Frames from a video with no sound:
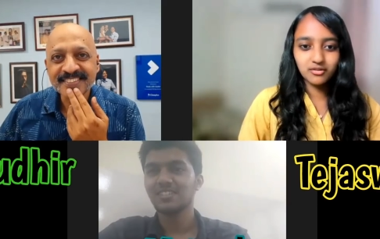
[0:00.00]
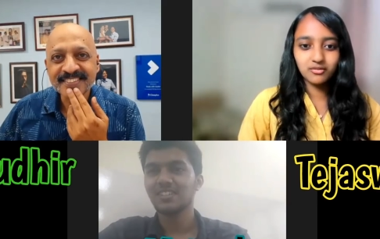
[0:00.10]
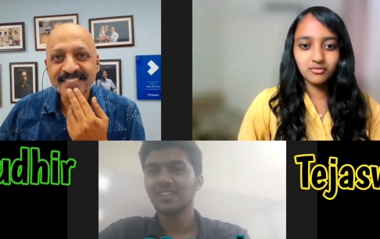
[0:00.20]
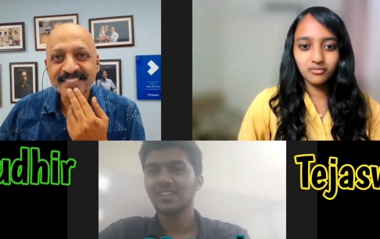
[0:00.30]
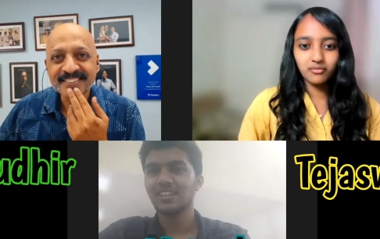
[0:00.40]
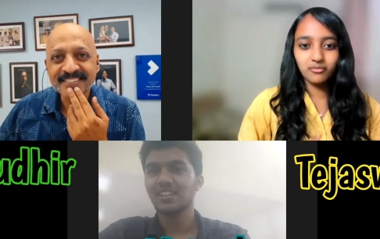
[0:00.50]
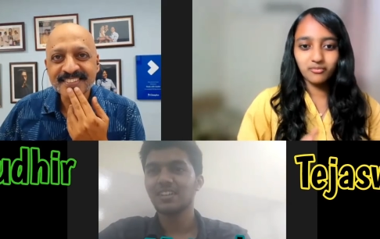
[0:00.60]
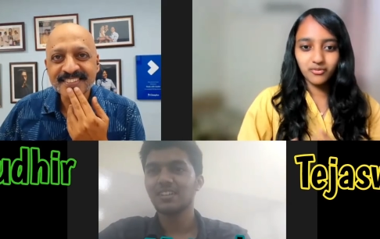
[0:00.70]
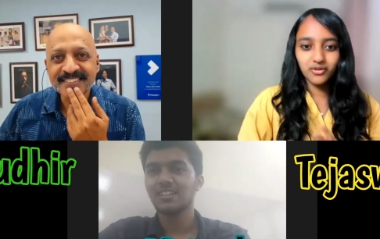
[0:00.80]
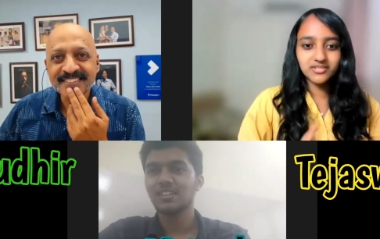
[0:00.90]
Speaker 1: So
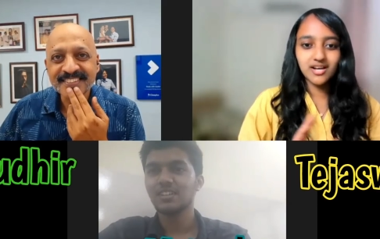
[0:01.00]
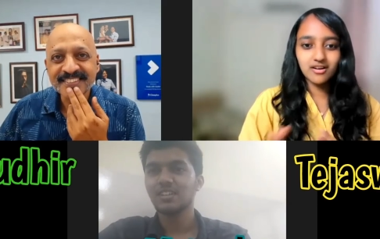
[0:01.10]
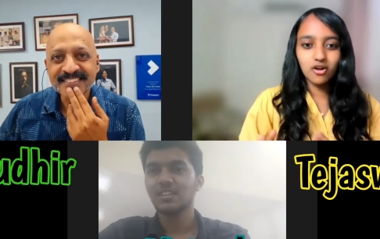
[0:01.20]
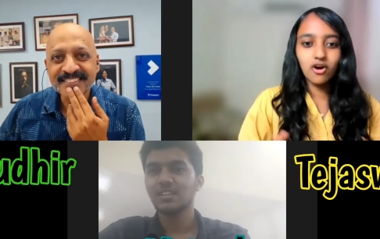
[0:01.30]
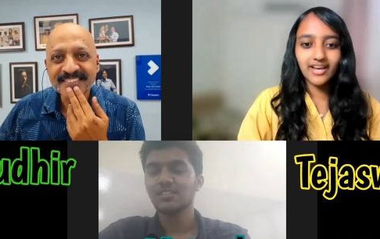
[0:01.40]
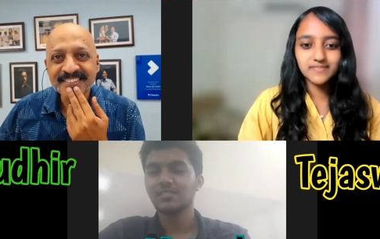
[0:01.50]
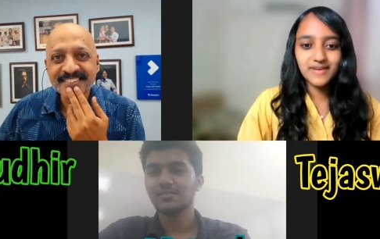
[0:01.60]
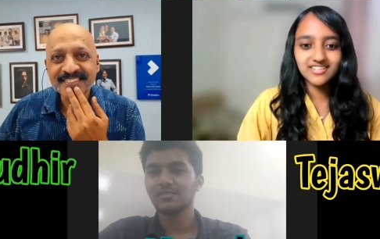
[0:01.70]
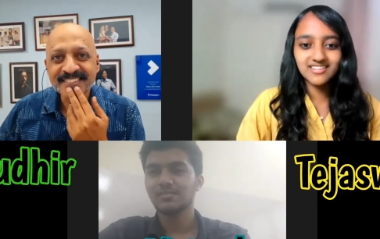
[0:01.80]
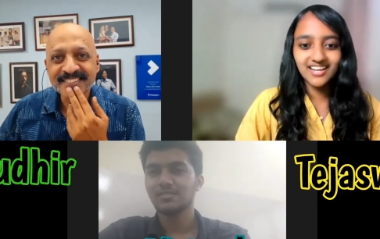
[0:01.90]
it was our long
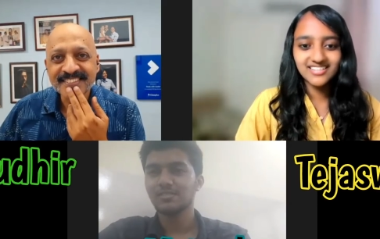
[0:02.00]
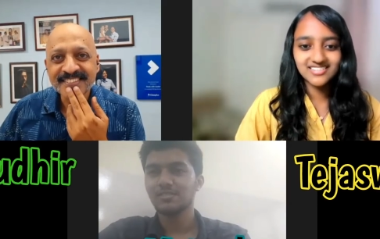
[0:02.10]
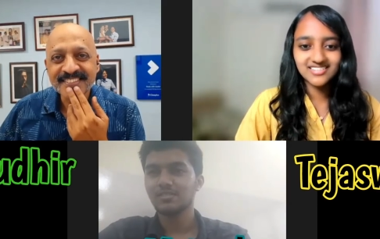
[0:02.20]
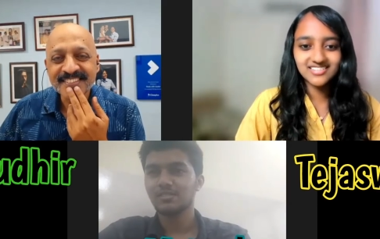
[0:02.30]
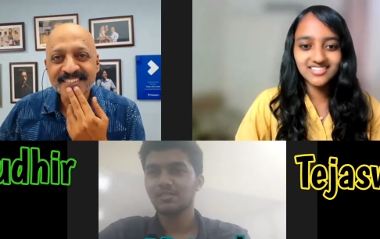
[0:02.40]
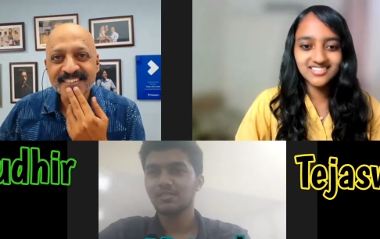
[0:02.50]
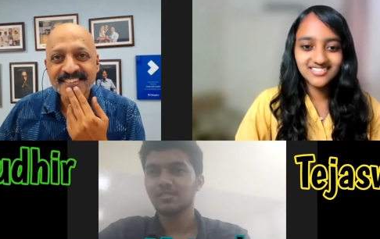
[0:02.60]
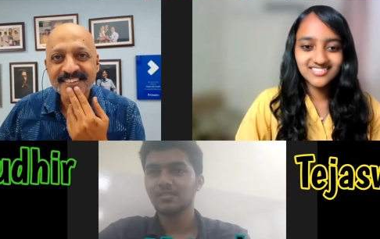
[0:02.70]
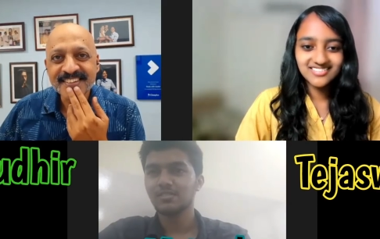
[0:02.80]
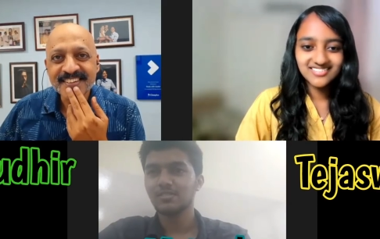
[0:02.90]
expected lines, isn't it?